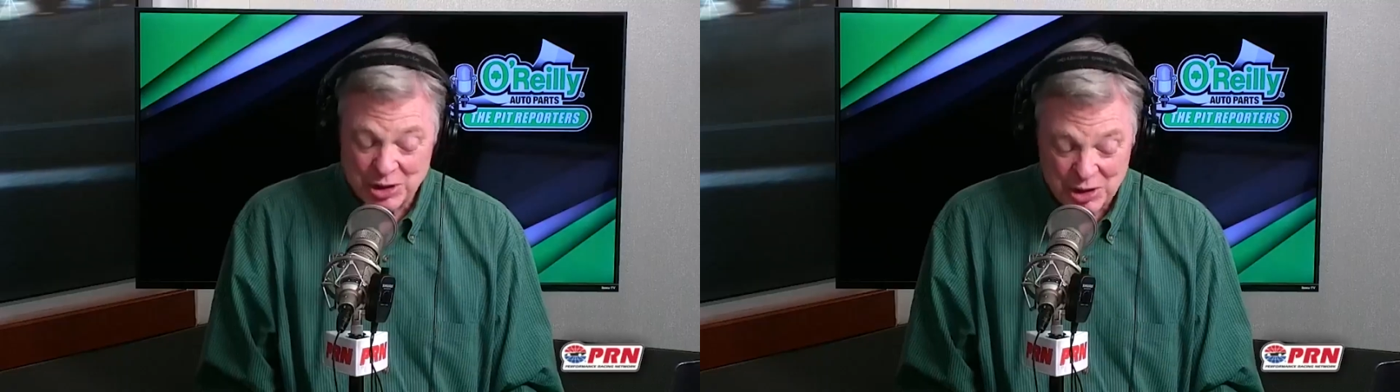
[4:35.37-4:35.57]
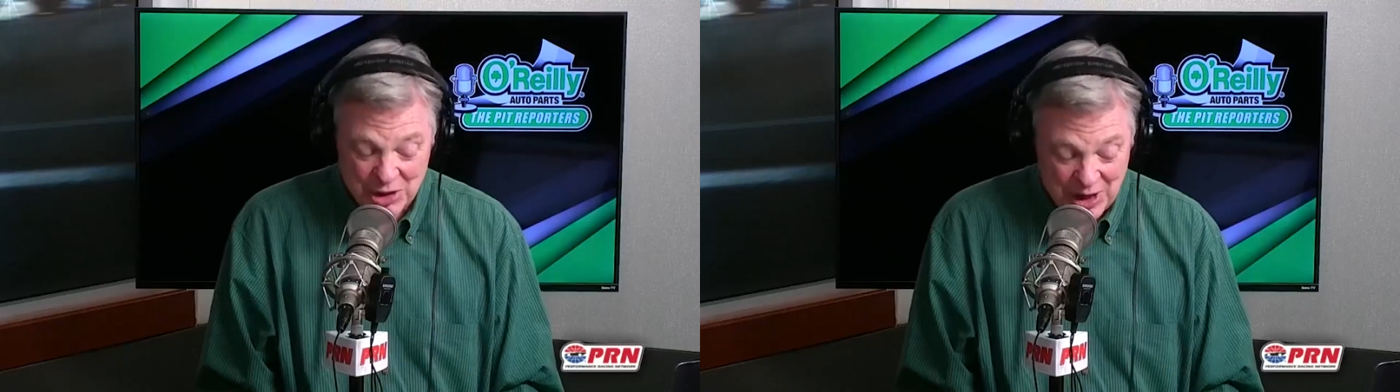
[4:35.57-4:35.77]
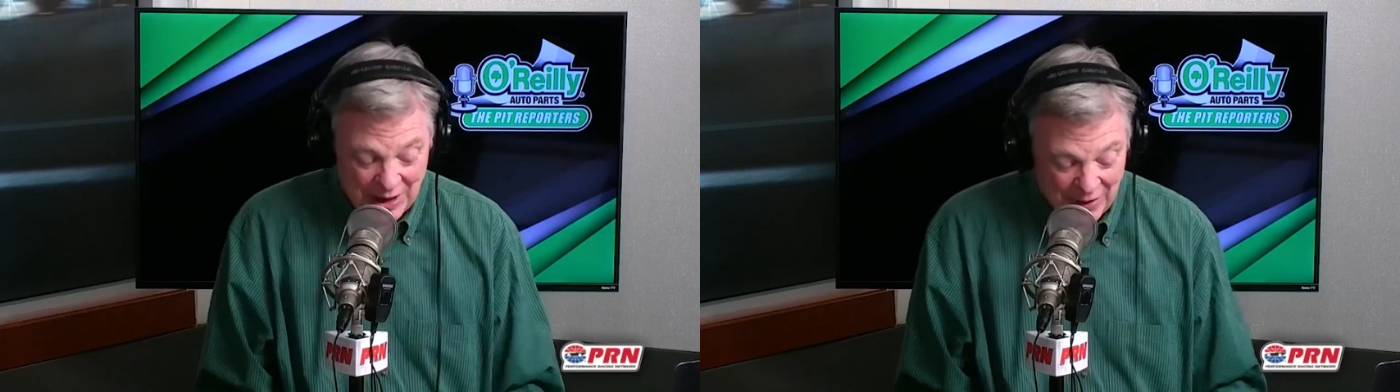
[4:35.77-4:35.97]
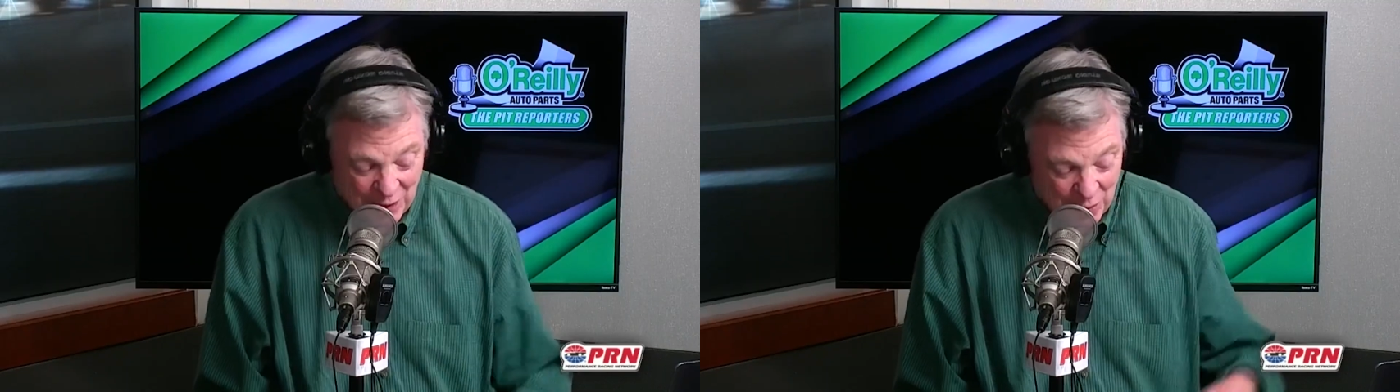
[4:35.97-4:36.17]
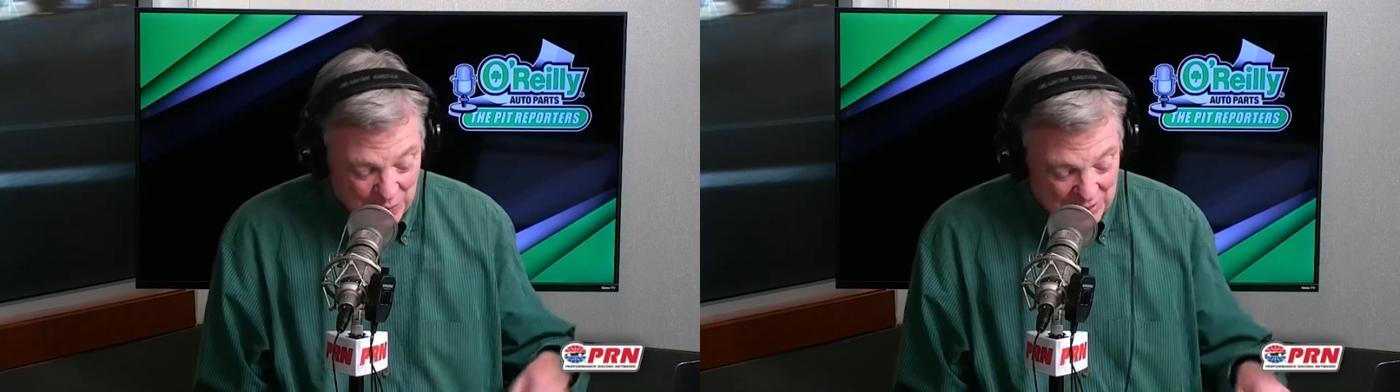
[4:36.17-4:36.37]
see how that
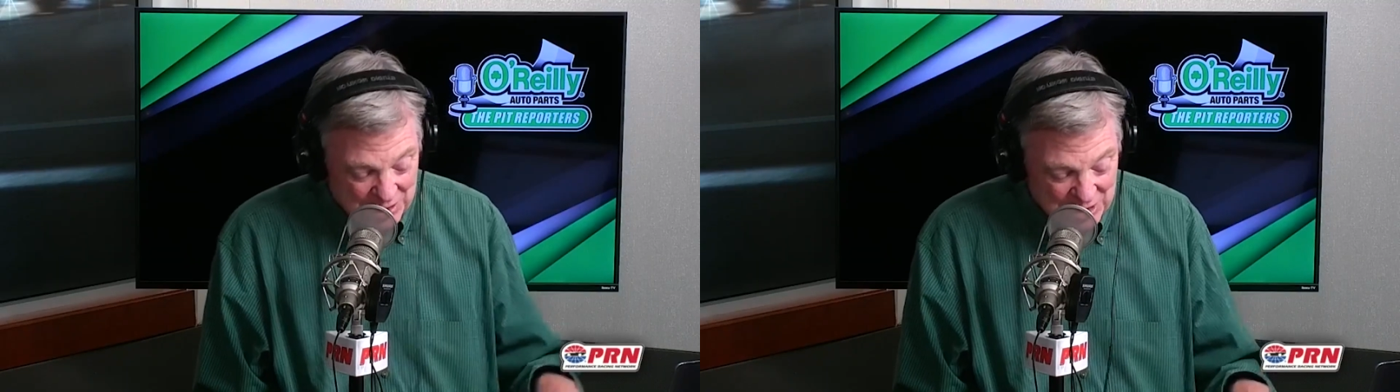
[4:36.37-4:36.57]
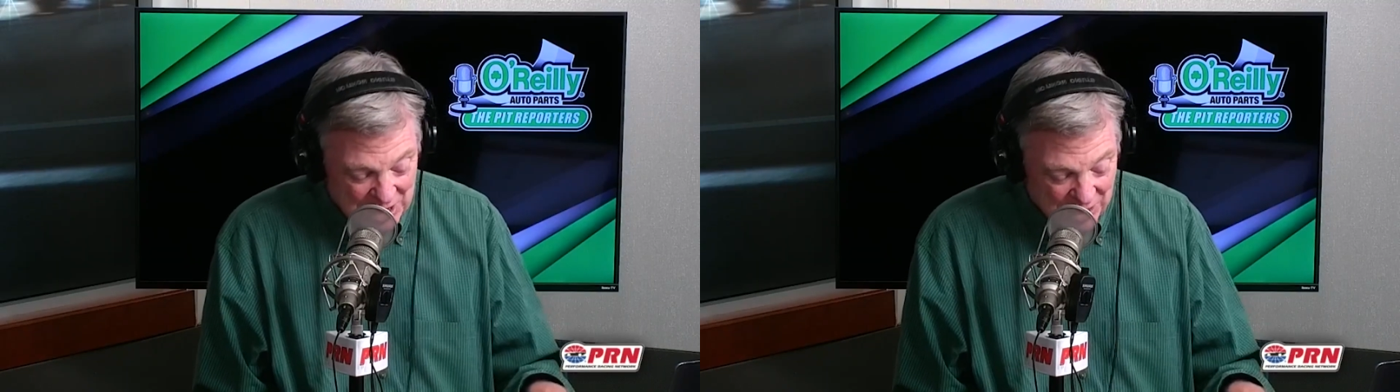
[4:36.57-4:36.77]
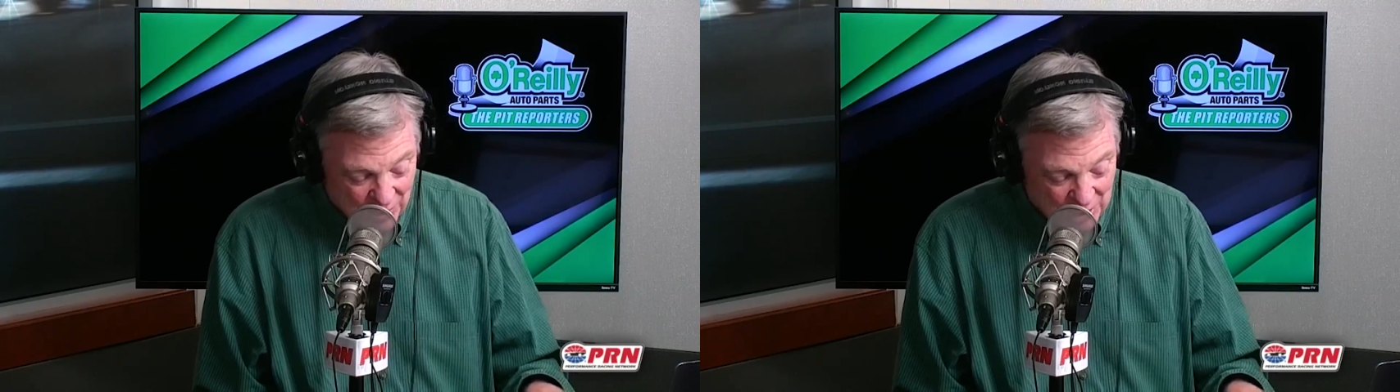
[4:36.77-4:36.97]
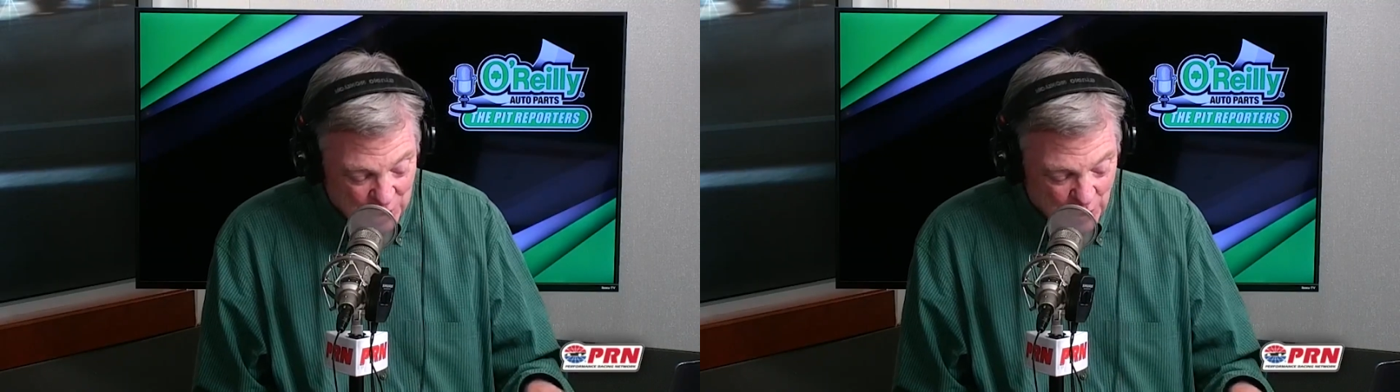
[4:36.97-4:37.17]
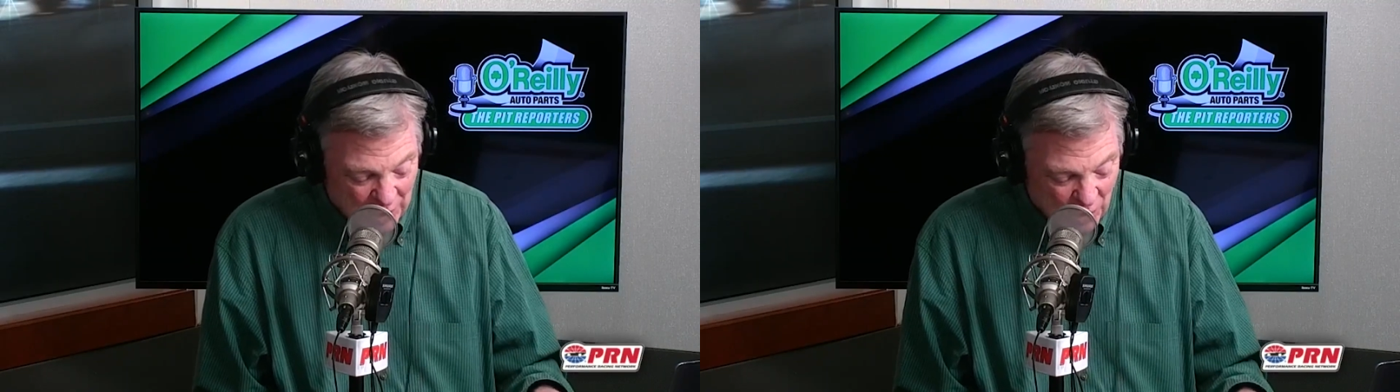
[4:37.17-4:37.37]
all plays out. Well, each
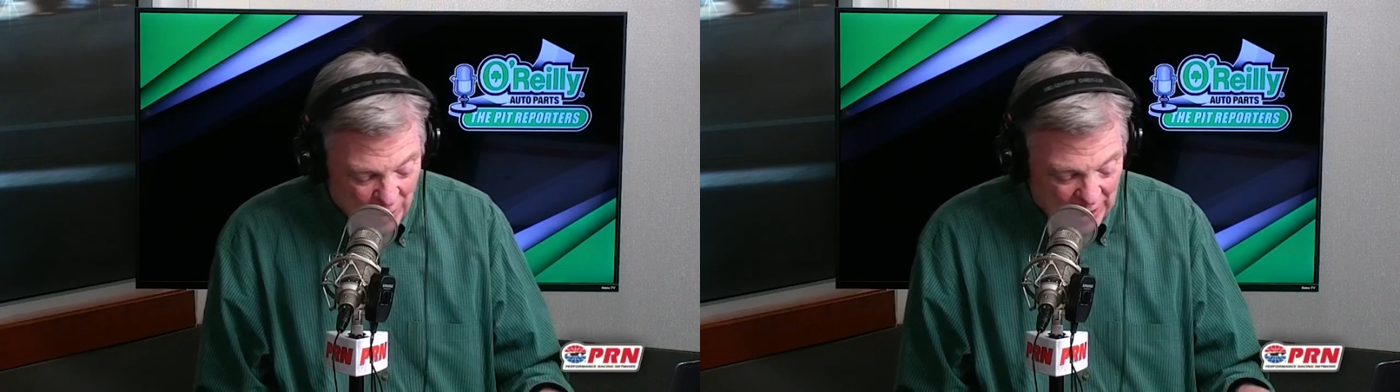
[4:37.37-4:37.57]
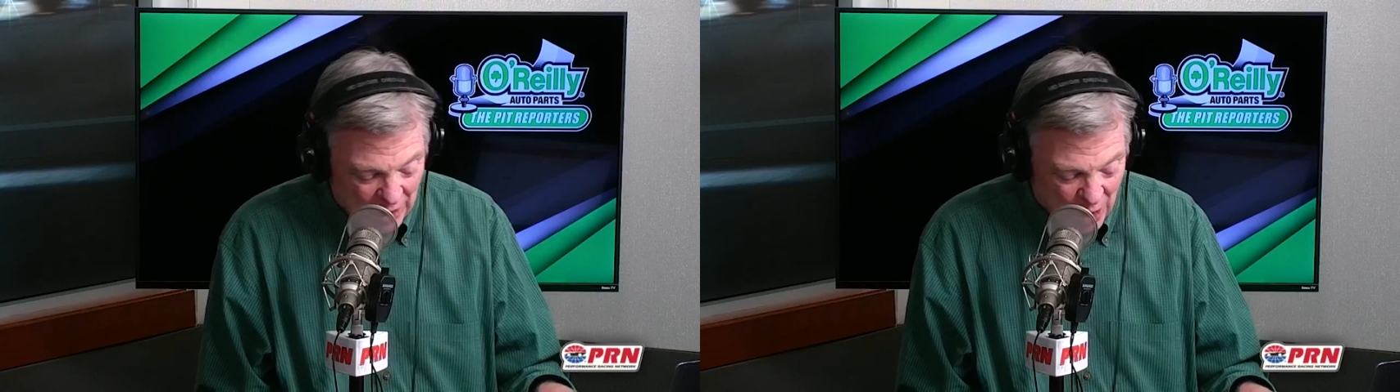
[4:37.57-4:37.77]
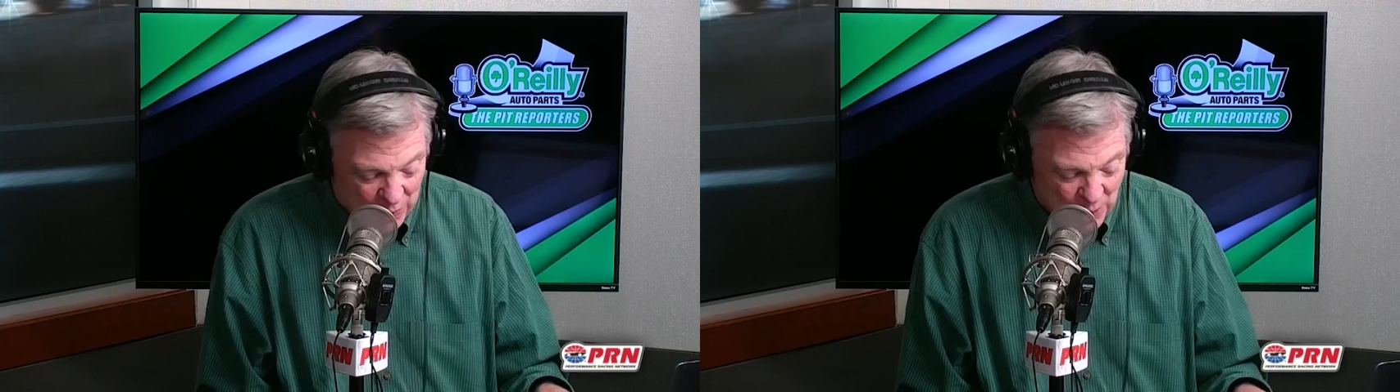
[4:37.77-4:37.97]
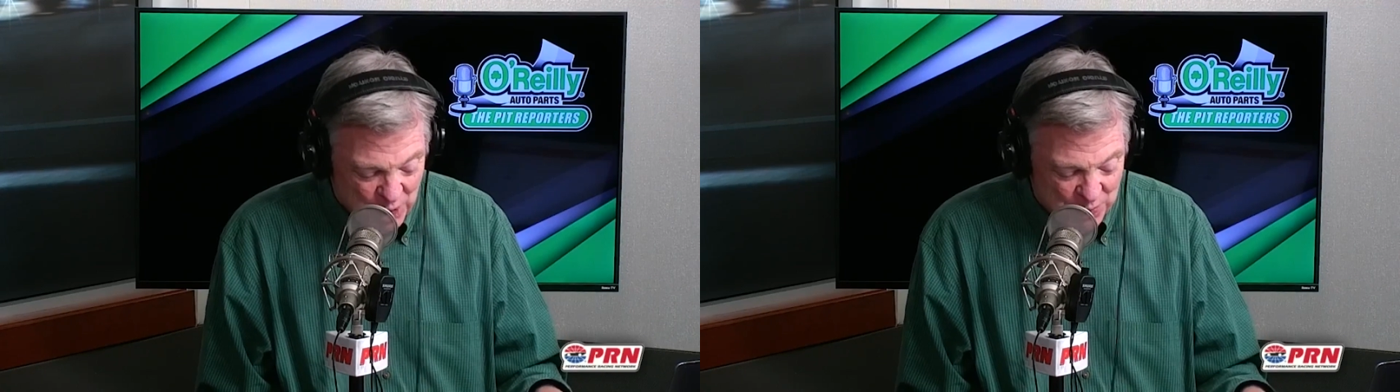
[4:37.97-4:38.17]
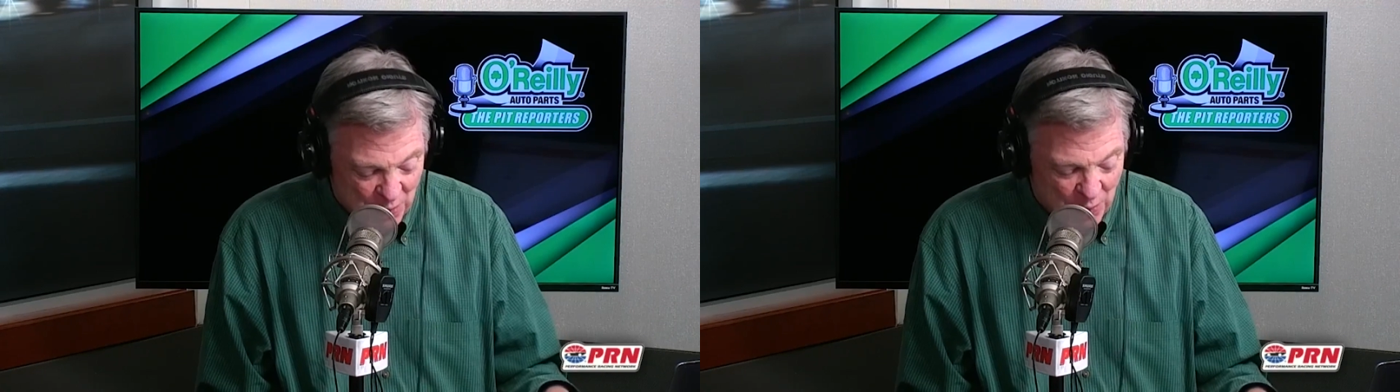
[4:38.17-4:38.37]
week on the Riley Auto Parts
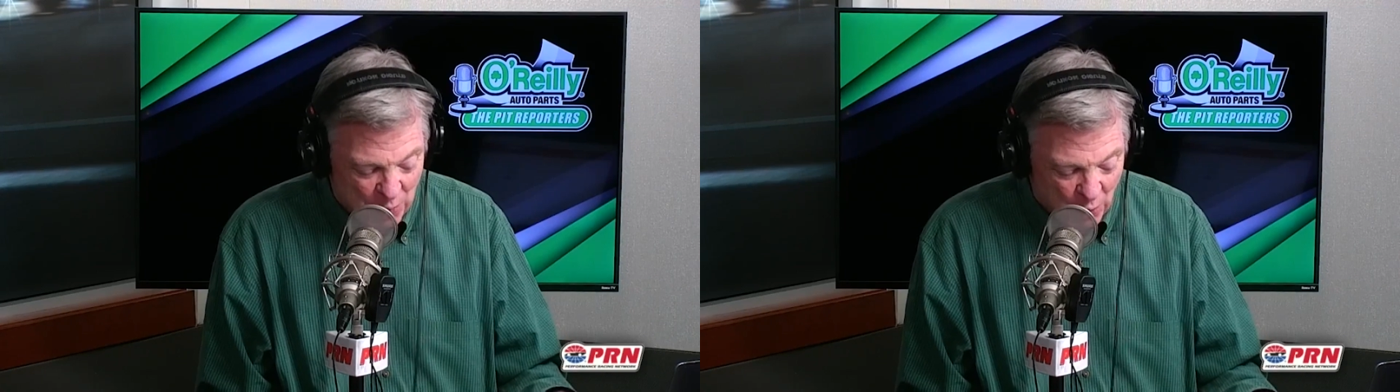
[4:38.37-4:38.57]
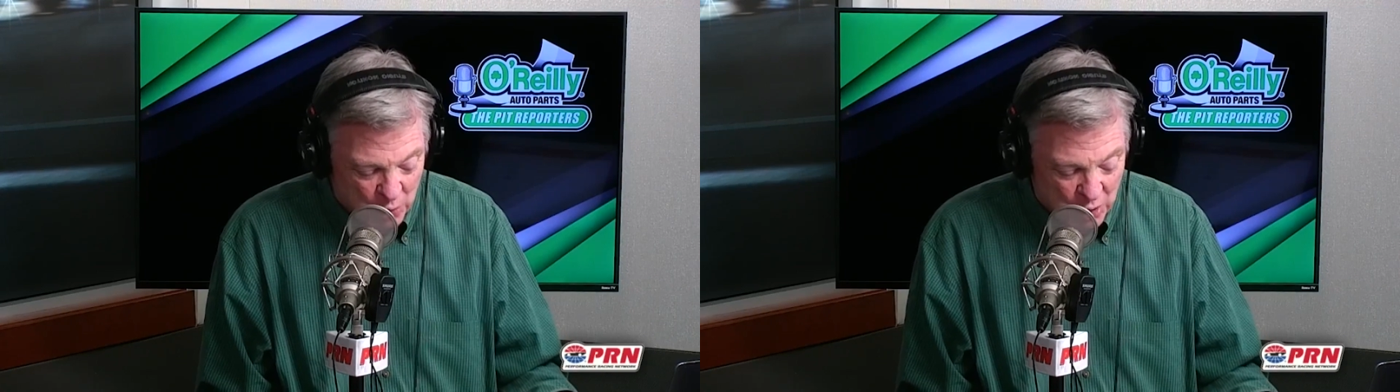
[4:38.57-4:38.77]
Pit Reporters,